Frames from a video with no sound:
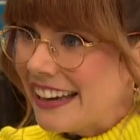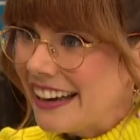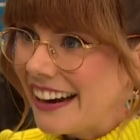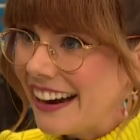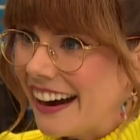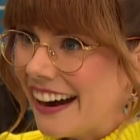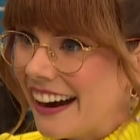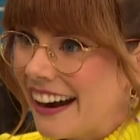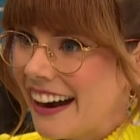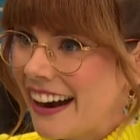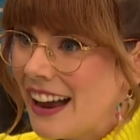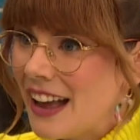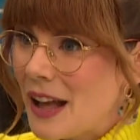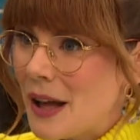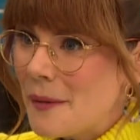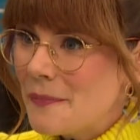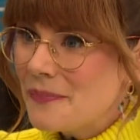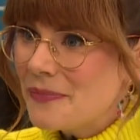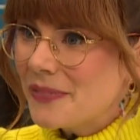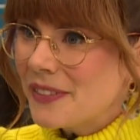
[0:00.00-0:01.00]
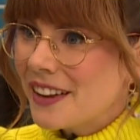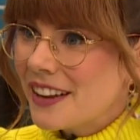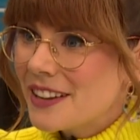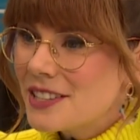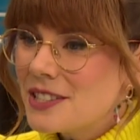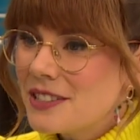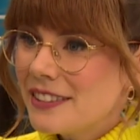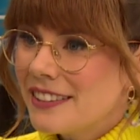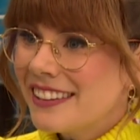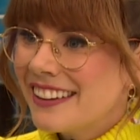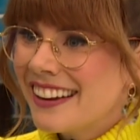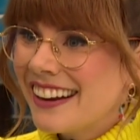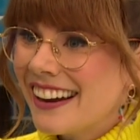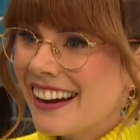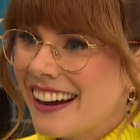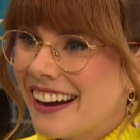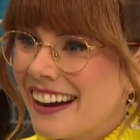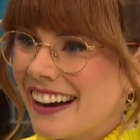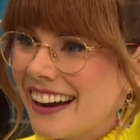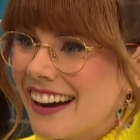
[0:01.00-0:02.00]
here. It's a pleasure. Thank you for
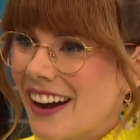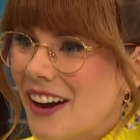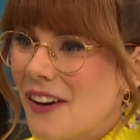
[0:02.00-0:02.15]
having me.